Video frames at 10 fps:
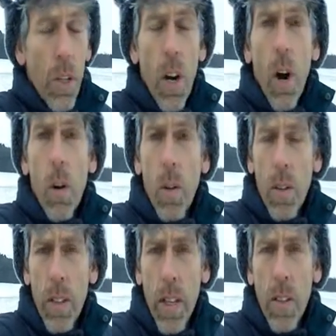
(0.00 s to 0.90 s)
Well, you know,
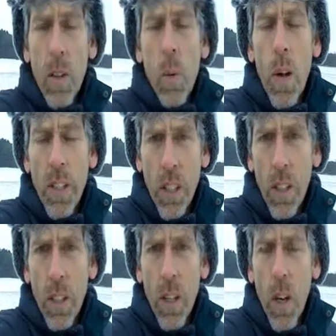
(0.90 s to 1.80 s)
in the
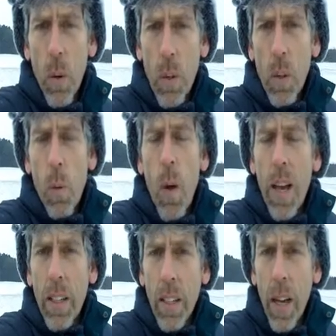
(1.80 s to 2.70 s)
winter, with the
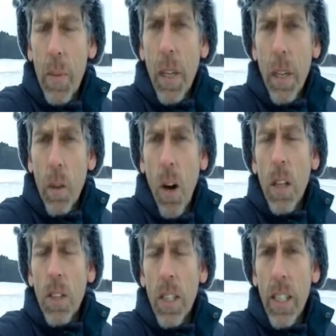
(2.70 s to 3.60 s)
wind coming
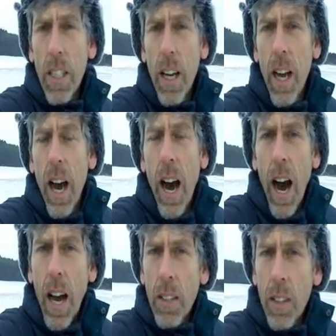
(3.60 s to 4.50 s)
across the
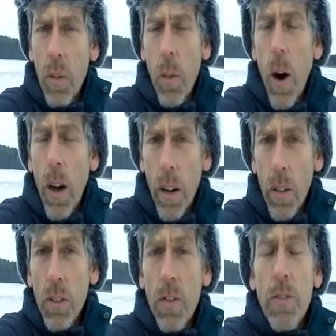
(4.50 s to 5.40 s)
icy
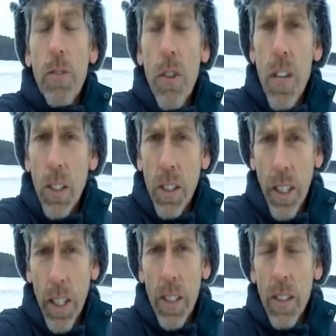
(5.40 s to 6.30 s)
water, it was
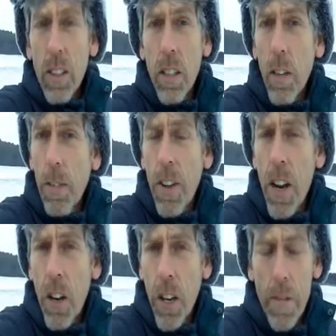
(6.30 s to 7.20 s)
freezing in this little
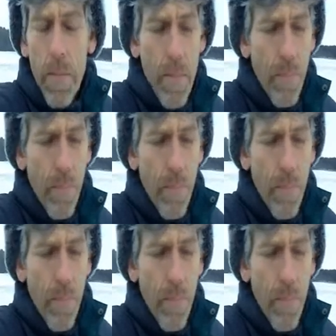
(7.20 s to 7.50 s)
ferry.